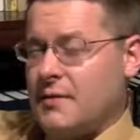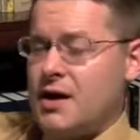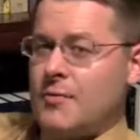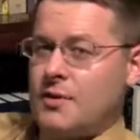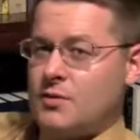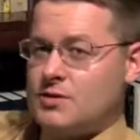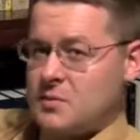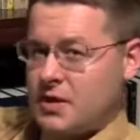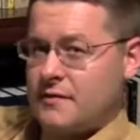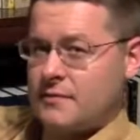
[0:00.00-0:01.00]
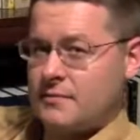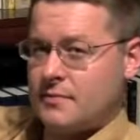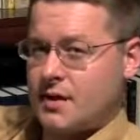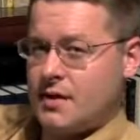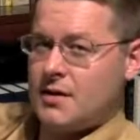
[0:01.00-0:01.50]
that Muhammad was a prophet.
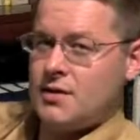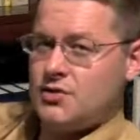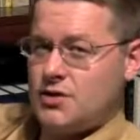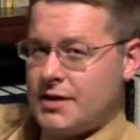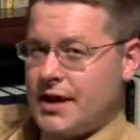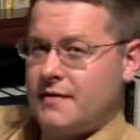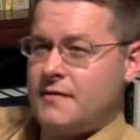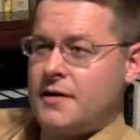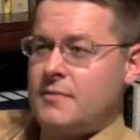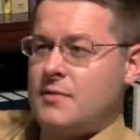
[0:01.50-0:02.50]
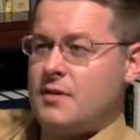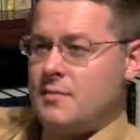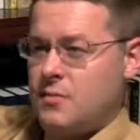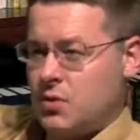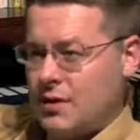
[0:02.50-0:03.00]
She gave him
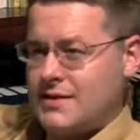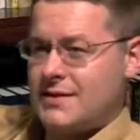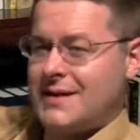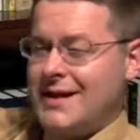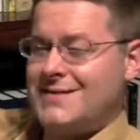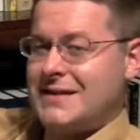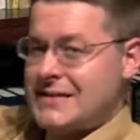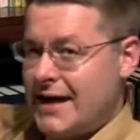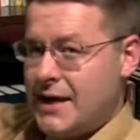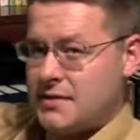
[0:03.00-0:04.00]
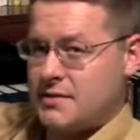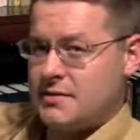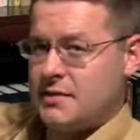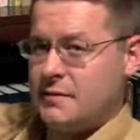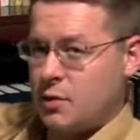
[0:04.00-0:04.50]
the poison as a
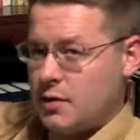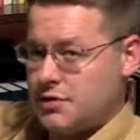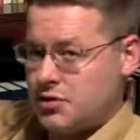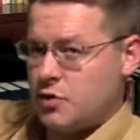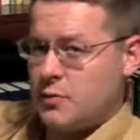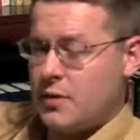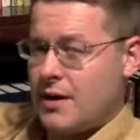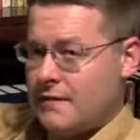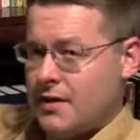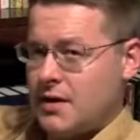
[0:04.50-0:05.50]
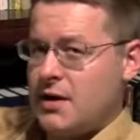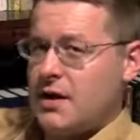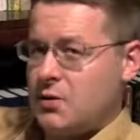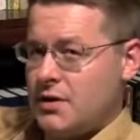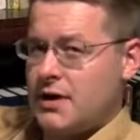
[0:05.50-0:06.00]
test. If he were a true prophet,
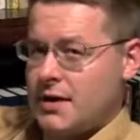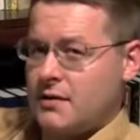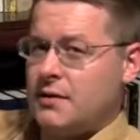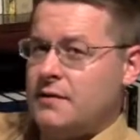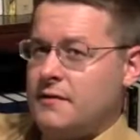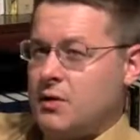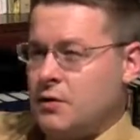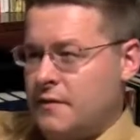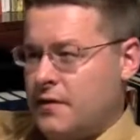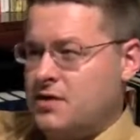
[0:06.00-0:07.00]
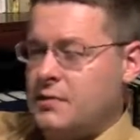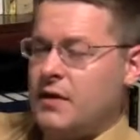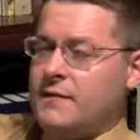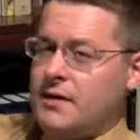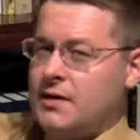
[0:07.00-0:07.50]
he wouldn't eat it. If he were a false
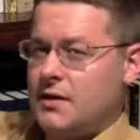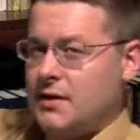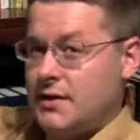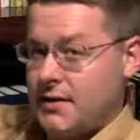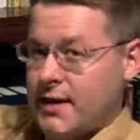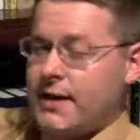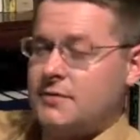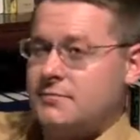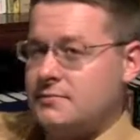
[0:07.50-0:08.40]
prophet, he'd die.